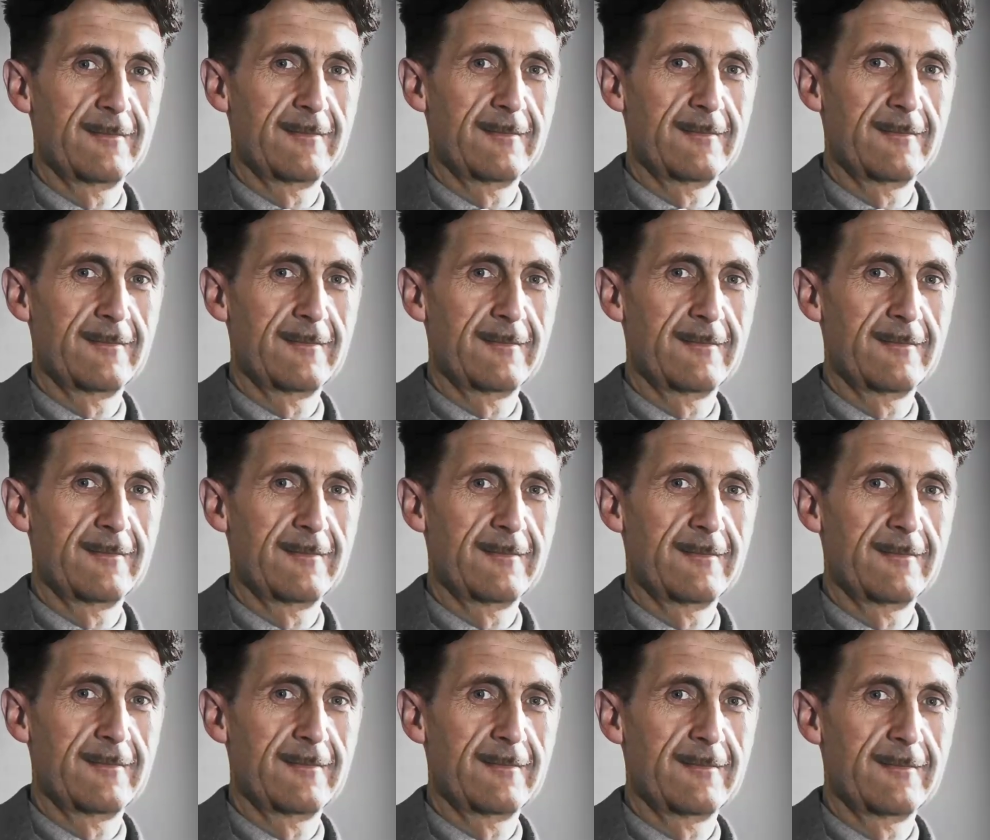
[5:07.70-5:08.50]

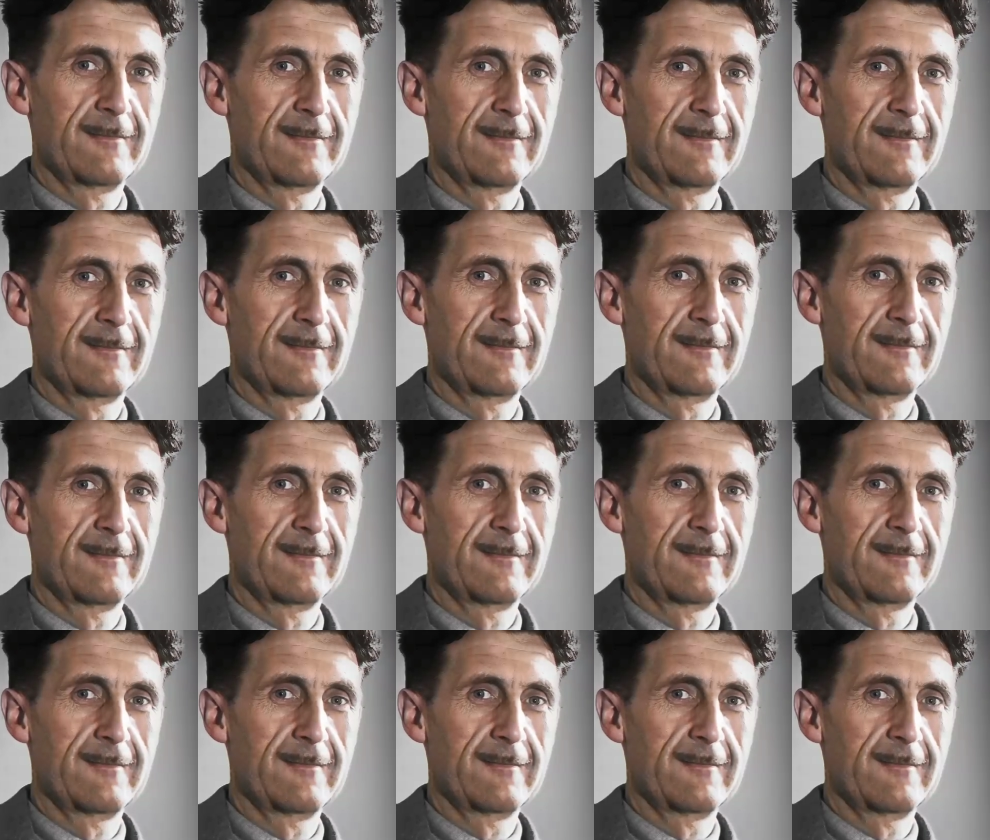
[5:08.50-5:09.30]

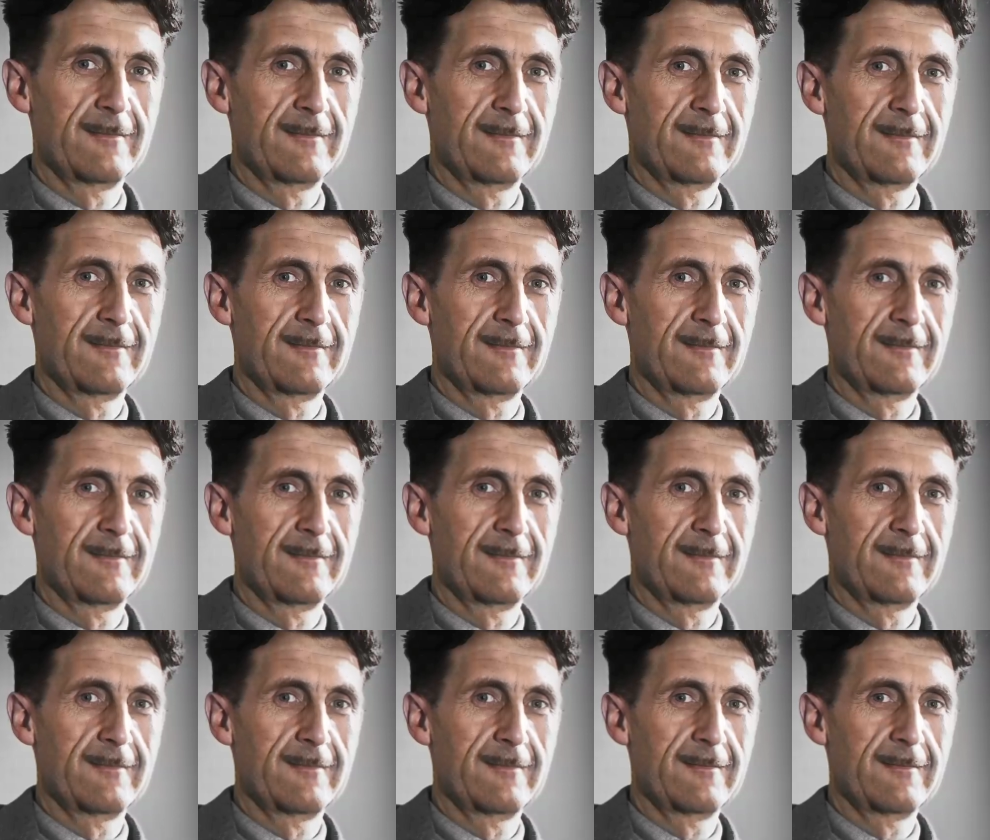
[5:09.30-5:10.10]

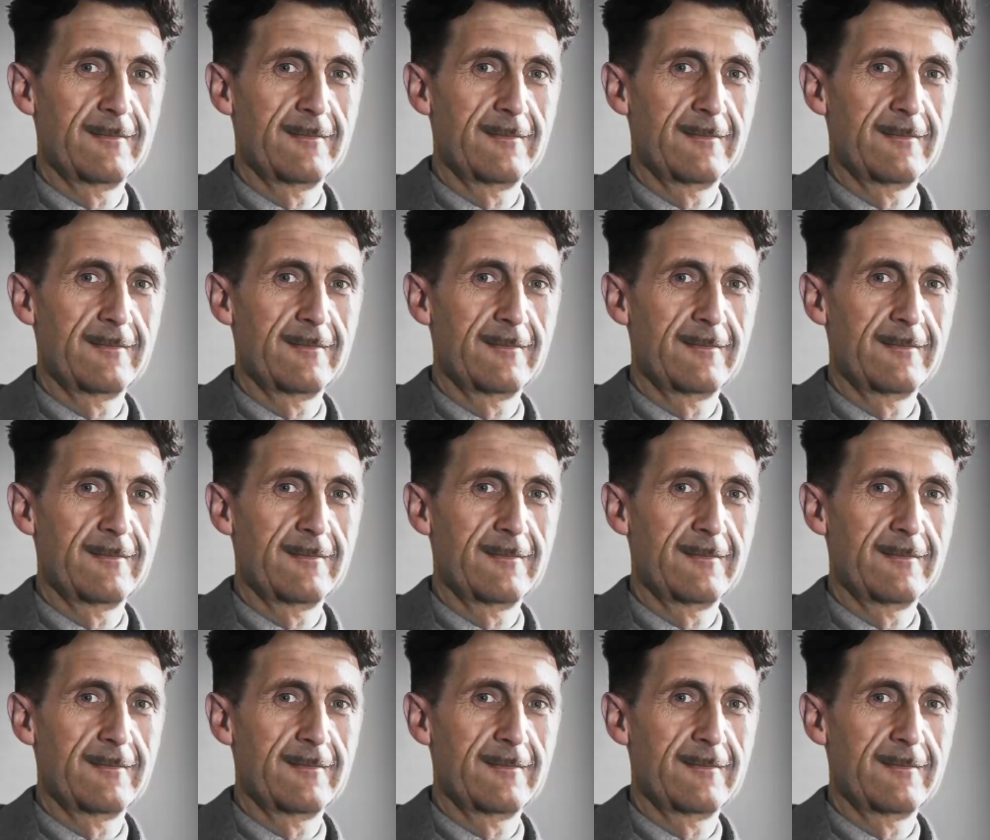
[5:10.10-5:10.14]
No one is speaking in this clip.